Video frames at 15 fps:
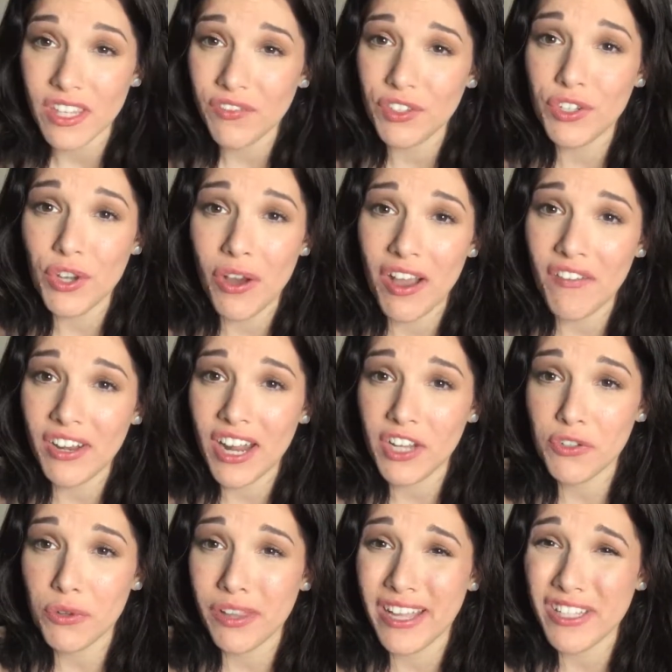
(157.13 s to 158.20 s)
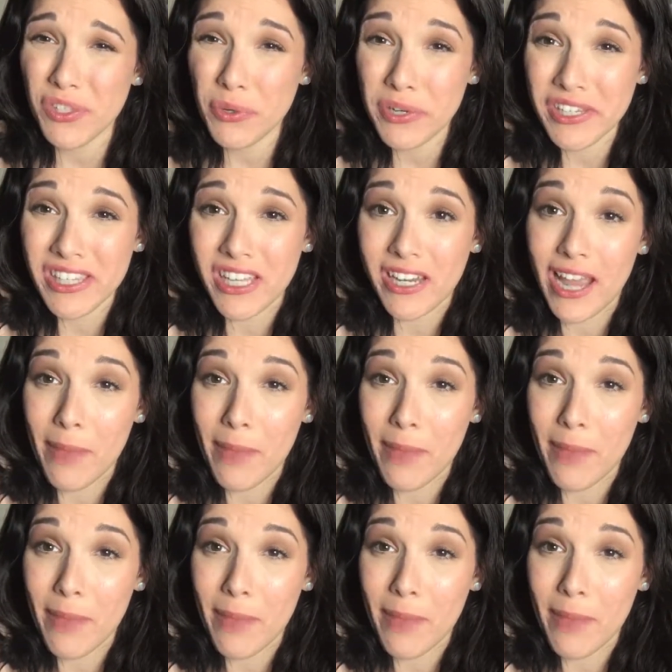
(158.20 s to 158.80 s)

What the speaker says: If you don't have a natural light source, then,